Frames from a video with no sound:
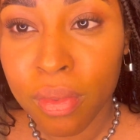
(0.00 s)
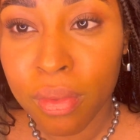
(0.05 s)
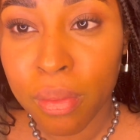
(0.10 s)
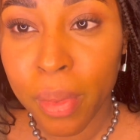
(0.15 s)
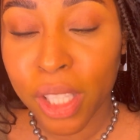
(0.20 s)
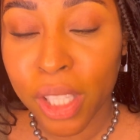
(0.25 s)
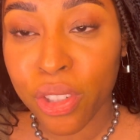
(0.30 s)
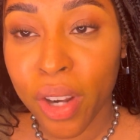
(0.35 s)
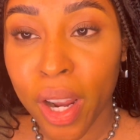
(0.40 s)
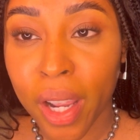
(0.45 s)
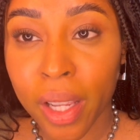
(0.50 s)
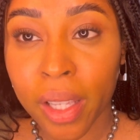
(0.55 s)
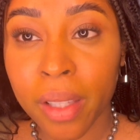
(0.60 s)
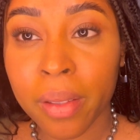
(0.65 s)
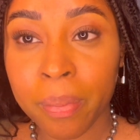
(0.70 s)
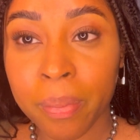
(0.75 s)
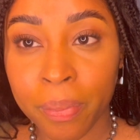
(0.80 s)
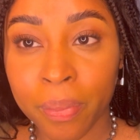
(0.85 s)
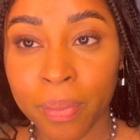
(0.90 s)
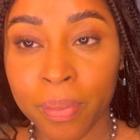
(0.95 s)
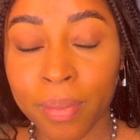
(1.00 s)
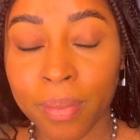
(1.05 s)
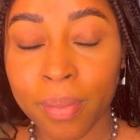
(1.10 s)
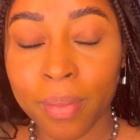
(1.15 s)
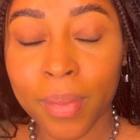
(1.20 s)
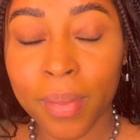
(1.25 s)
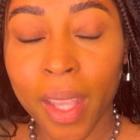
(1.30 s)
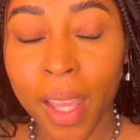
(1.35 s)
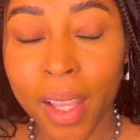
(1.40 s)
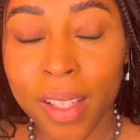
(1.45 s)
my dry
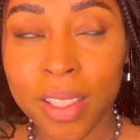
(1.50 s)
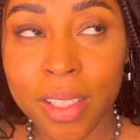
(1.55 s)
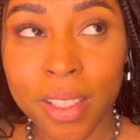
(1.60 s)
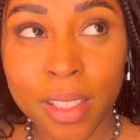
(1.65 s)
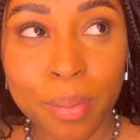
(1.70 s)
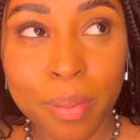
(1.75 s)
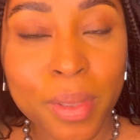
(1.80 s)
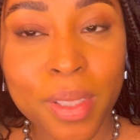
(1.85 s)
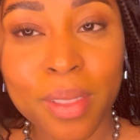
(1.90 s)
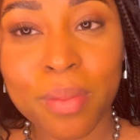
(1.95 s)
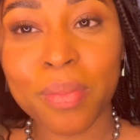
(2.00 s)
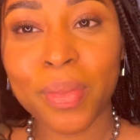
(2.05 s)
ass lips.